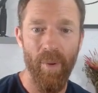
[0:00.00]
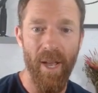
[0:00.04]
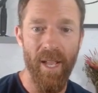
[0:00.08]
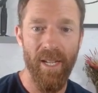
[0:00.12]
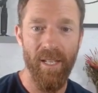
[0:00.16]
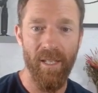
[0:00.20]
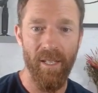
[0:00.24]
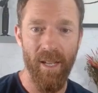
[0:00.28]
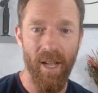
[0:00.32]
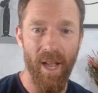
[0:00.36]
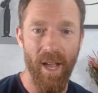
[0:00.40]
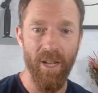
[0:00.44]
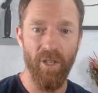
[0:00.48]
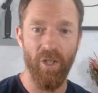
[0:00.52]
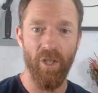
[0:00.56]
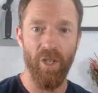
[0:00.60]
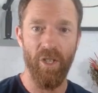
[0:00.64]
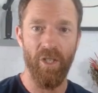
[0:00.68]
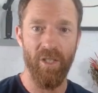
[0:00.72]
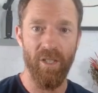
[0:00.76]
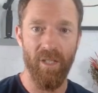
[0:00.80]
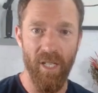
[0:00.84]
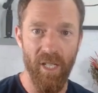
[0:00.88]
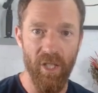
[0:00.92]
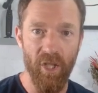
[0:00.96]
but it
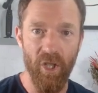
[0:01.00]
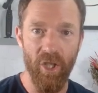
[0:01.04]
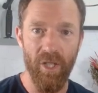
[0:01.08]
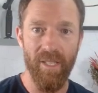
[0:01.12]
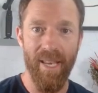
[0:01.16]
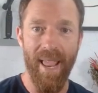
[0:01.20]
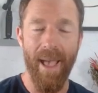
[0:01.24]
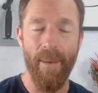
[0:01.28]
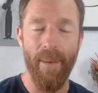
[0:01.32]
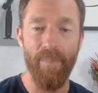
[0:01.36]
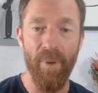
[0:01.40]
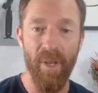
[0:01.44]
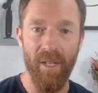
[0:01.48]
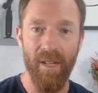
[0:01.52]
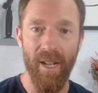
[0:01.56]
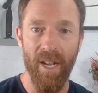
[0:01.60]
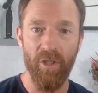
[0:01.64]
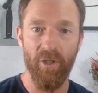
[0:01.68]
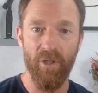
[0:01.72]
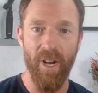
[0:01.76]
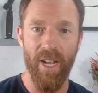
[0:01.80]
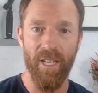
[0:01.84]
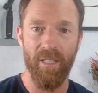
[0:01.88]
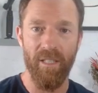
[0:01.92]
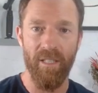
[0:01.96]
just happened. I
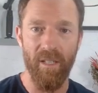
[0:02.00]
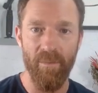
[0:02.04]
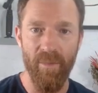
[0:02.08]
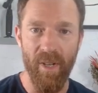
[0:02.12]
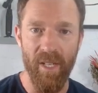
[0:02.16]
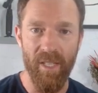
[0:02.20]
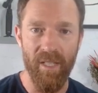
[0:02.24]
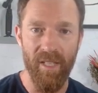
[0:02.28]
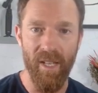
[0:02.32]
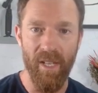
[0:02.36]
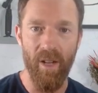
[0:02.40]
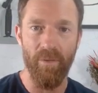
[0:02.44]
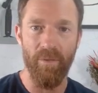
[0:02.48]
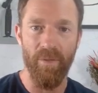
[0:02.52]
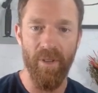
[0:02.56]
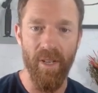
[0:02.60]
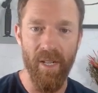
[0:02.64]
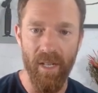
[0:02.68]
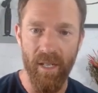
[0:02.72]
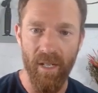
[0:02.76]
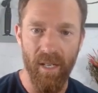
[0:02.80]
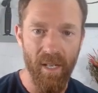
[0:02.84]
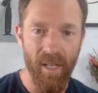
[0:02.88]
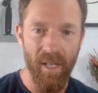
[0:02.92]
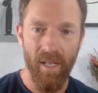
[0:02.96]
trusted myself,
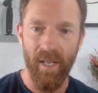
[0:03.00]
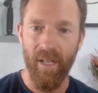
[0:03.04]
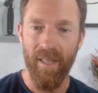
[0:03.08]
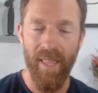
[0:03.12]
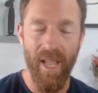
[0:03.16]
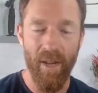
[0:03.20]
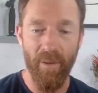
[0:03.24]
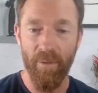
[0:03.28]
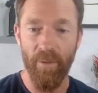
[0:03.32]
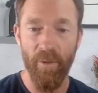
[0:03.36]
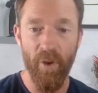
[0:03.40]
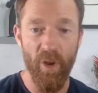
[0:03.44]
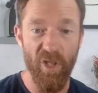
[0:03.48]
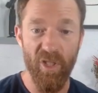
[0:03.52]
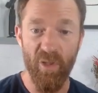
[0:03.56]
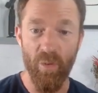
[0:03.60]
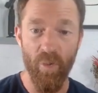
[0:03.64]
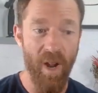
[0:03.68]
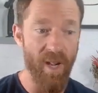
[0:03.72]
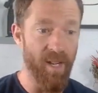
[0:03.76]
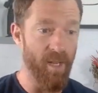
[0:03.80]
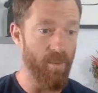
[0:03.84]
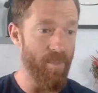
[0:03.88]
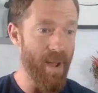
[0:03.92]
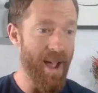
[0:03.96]
and that first
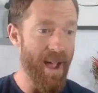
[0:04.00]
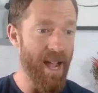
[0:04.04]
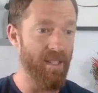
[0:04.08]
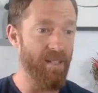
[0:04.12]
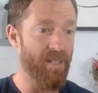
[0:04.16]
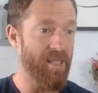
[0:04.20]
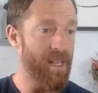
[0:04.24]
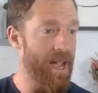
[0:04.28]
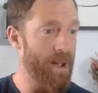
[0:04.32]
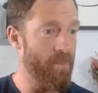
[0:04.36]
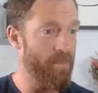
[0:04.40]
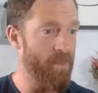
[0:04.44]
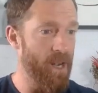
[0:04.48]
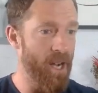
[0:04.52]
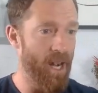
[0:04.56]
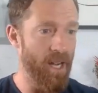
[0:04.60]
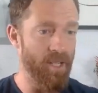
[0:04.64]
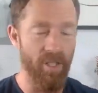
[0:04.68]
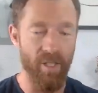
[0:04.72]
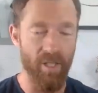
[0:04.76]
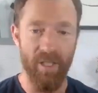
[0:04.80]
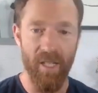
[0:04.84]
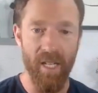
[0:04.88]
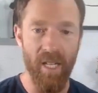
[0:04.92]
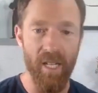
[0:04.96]
one, it bounced up and I
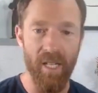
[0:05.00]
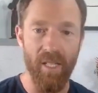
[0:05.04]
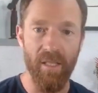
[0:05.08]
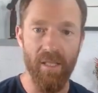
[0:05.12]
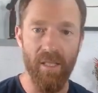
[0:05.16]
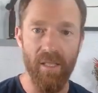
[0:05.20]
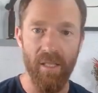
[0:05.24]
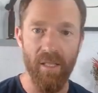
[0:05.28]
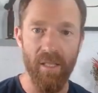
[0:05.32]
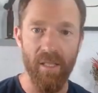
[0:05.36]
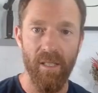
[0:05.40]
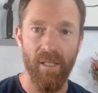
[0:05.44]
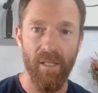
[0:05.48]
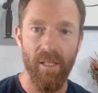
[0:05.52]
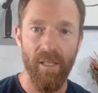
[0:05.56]
just hit it.